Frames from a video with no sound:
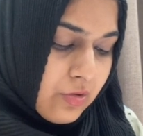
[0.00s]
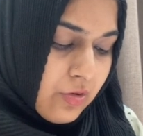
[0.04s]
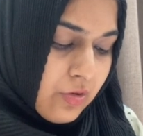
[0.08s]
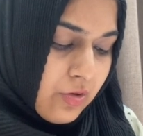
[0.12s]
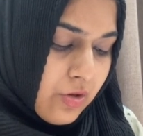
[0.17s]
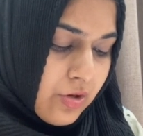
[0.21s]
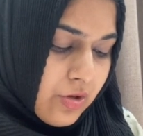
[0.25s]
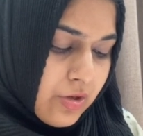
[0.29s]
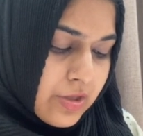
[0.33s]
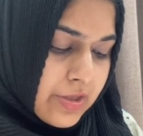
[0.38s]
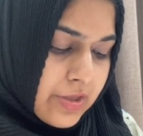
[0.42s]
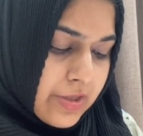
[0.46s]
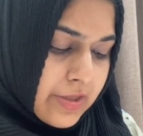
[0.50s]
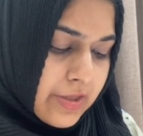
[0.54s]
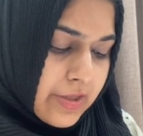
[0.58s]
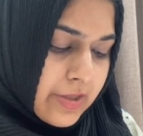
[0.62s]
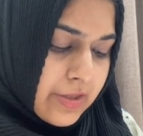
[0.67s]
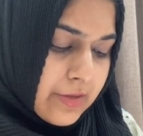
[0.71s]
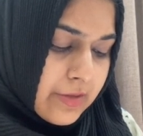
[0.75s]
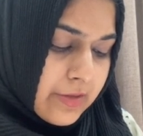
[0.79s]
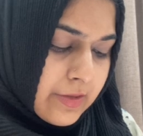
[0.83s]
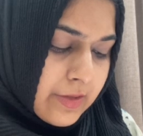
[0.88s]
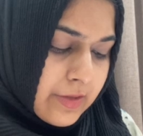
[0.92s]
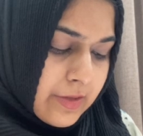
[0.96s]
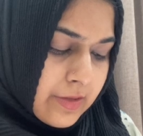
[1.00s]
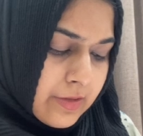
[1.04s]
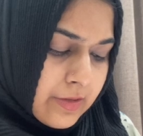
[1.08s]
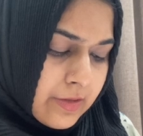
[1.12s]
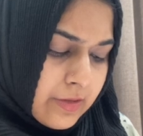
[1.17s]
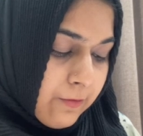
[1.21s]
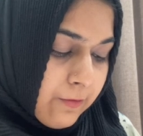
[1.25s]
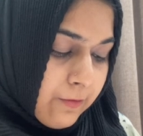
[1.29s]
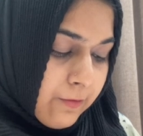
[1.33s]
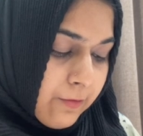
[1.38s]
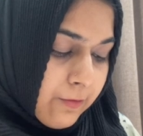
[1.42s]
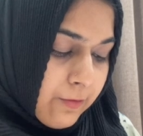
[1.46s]
orders
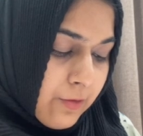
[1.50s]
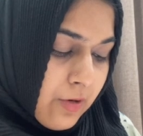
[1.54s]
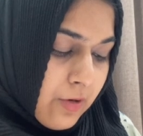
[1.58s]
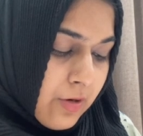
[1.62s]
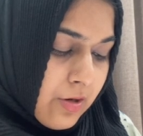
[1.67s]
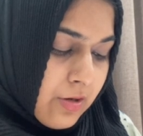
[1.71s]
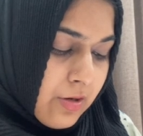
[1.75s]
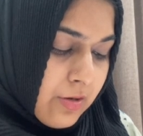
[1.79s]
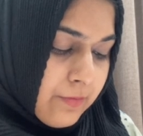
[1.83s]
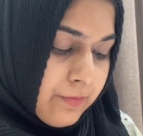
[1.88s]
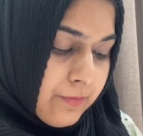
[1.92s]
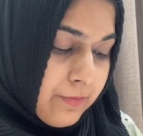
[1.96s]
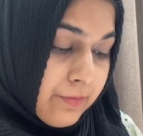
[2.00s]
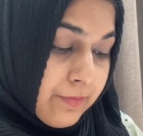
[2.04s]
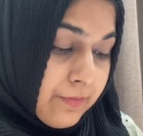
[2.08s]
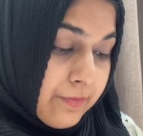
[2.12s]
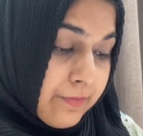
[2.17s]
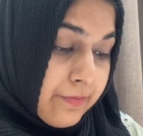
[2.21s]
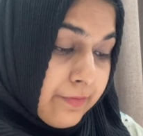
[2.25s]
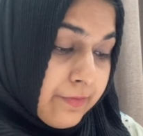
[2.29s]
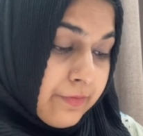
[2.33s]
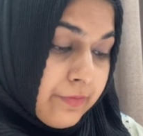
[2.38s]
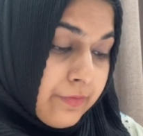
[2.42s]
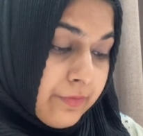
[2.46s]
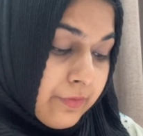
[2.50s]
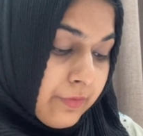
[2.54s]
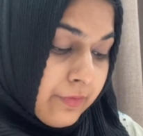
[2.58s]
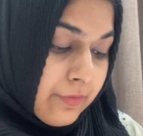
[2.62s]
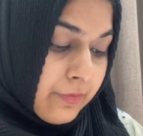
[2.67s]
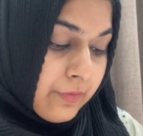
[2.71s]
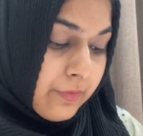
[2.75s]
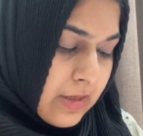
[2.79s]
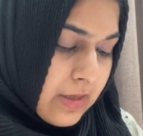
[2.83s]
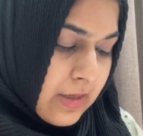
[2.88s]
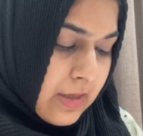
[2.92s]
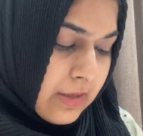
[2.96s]
from
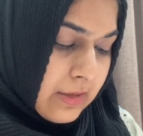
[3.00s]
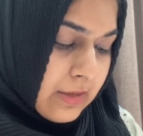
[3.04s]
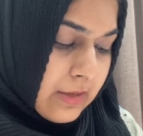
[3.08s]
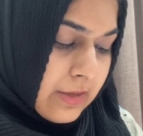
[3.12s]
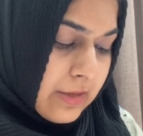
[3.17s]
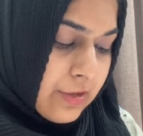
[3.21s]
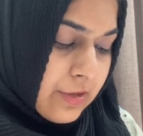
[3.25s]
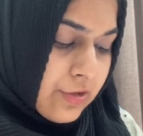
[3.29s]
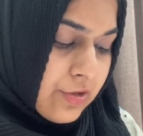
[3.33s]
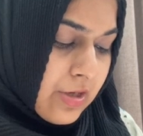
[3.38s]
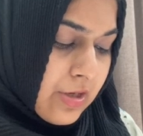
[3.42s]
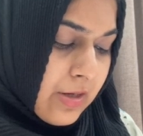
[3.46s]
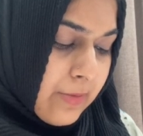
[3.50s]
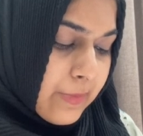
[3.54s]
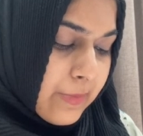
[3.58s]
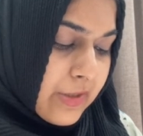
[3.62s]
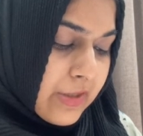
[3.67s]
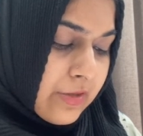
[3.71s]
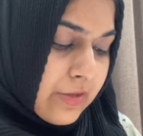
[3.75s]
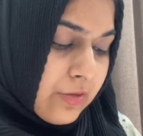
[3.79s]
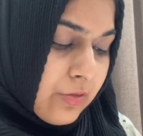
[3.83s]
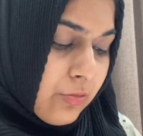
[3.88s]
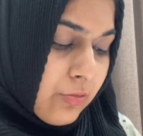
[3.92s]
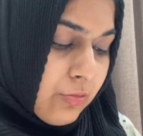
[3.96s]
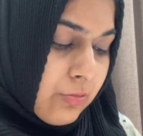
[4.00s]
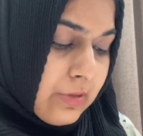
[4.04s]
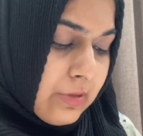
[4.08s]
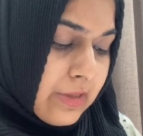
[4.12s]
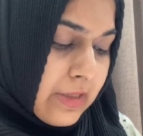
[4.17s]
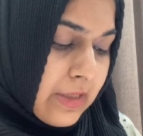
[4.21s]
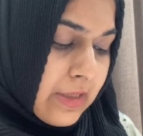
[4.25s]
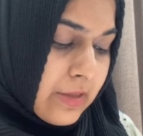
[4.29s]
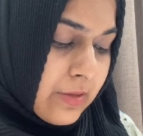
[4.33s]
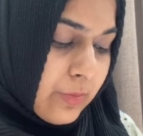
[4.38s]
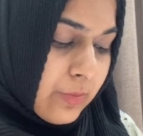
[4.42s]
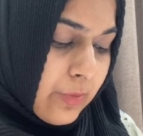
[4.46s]
other drama schools
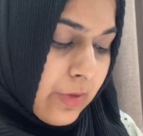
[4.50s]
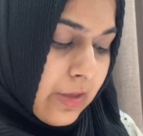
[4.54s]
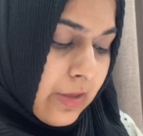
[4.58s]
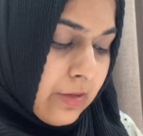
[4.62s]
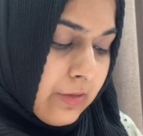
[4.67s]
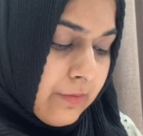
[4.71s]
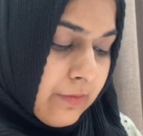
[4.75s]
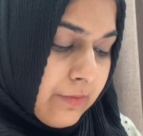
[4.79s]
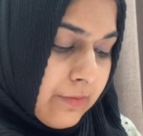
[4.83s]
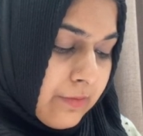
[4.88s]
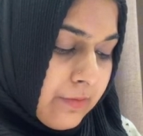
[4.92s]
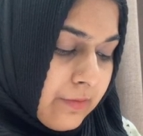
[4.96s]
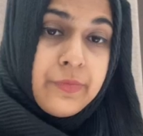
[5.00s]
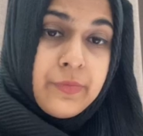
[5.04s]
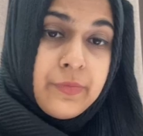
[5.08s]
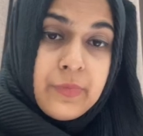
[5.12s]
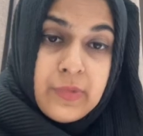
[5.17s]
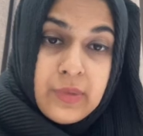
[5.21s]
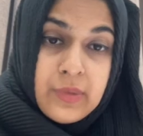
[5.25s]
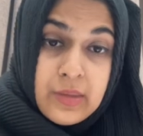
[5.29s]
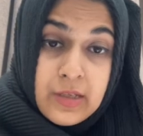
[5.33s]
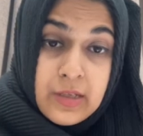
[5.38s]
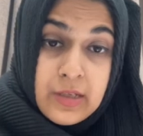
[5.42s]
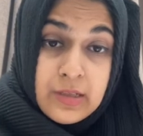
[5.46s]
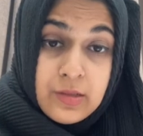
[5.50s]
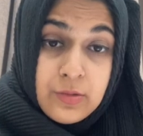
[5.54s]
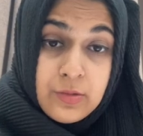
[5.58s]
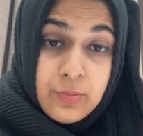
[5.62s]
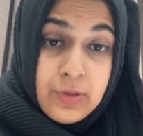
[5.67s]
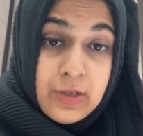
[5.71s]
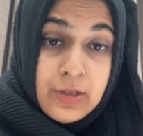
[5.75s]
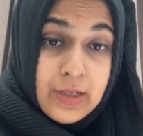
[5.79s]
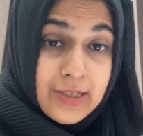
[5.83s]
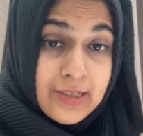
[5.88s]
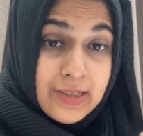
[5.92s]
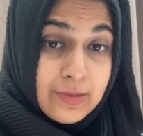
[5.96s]
as well. This
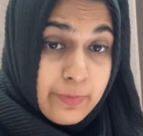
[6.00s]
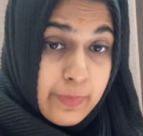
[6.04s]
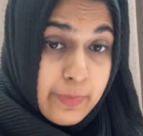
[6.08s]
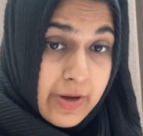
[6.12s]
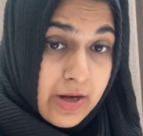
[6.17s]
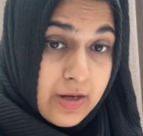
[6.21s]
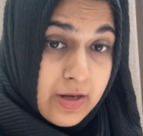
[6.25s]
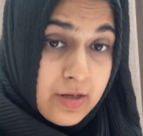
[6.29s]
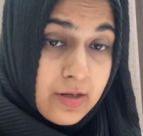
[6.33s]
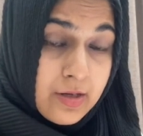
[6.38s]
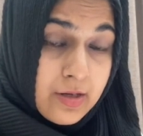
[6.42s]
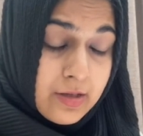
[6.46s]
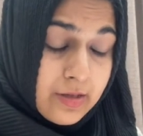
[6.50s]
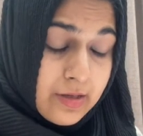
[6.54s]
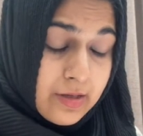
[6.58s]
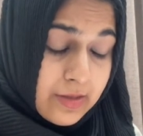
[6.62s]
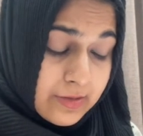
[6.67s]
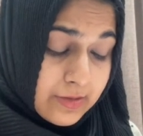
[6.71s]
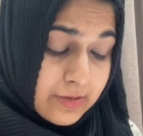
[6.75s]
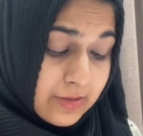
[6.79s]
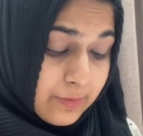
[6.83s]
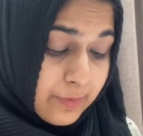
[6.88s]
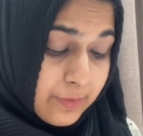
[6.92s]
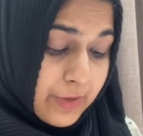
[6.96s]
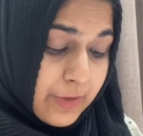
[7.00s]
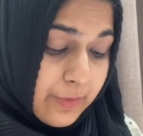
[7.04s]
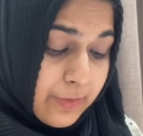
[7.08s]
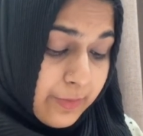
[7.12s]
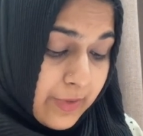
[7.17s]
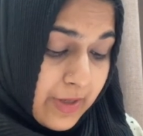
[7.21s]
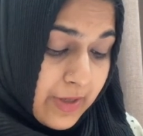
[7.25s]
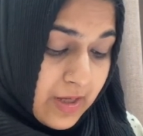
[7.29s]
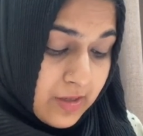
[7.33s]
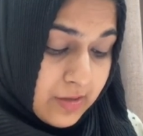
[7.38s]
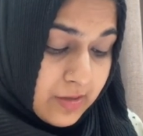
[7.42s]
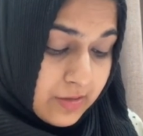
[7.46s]
will expand her customer
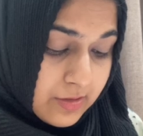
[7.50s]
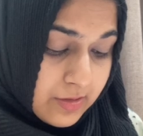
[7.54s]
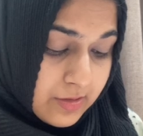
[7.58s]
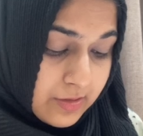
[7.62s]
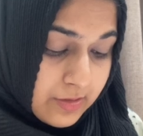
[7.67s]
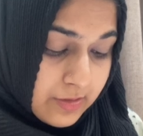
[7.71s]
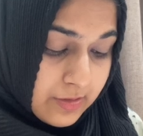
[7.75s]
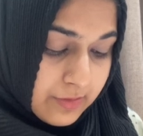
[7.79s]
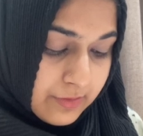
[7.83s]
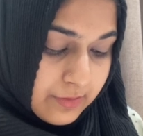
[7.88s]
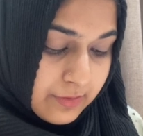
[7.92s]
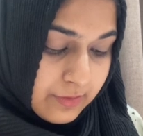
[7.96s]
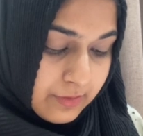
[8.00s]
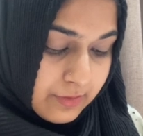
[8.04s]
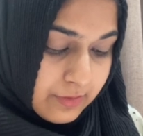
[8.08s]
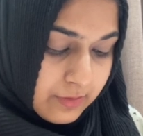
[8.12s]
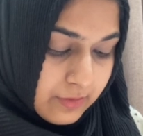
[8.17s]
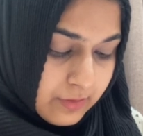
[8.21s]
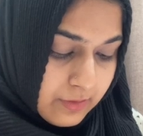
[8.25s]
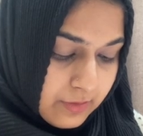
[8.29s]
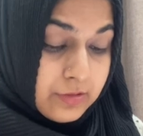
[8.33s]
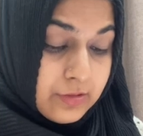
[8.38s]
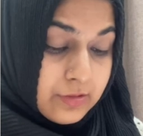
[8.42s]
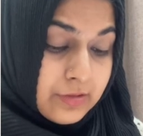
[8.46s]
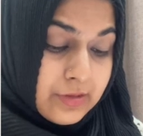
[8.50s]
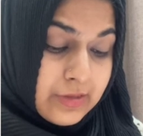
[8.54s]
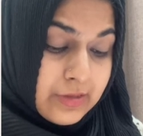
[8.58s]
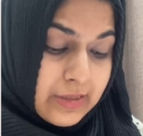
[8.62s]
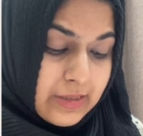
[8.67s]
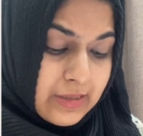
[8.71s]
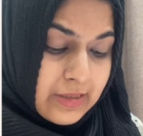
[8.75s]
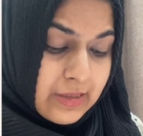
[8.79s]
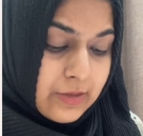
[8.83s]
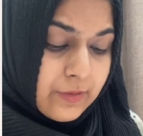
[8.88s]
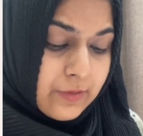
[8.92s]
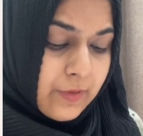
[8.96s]
base.
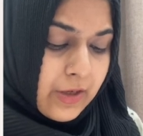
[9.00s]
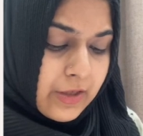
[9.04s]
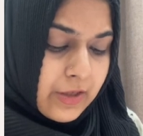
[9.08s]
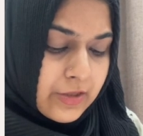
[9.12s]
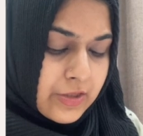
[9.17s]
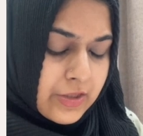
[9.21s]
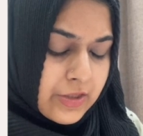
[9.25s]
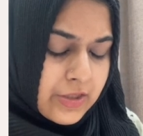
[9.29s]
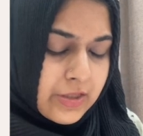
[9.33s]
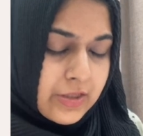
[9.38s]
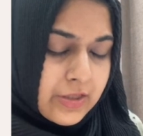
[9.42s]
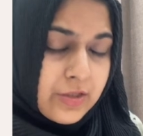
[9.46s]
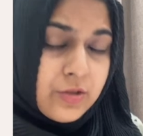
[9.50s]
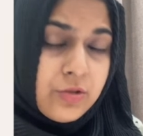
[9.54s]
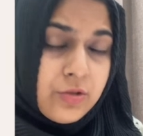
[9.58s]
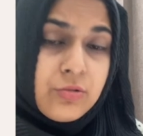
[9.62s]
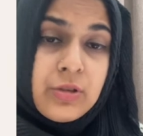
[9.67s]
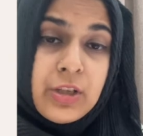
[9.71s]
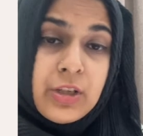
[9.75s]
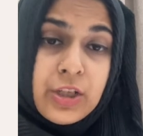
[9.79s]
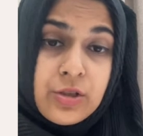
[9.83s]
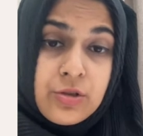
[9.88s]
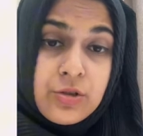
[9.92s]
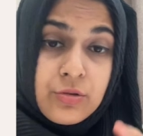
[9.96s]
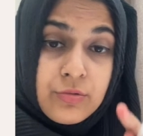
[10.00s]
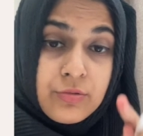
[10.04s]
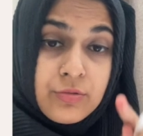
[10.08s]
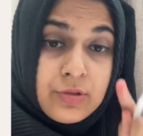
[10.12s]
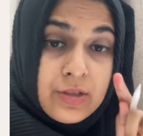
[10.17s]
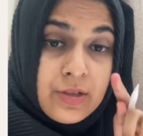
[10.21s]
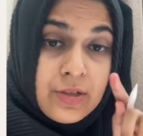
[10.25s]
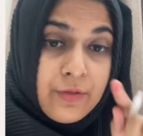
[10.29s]
Disadvantages, you need to